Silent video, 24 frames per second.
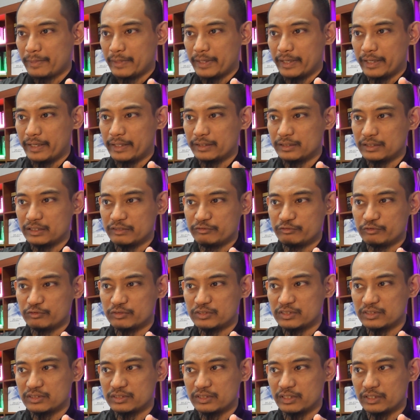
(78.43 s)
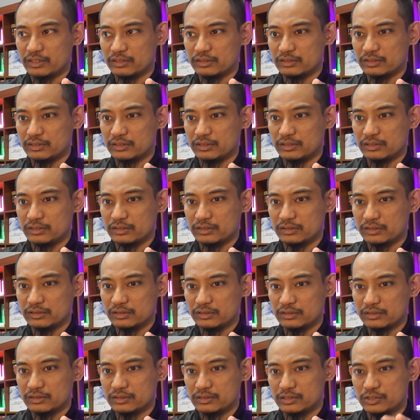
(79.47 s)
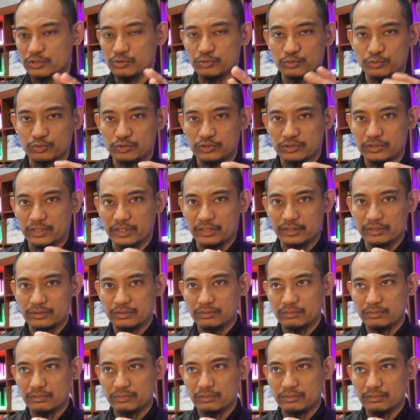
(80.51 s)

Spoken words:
And if you see that the Jews that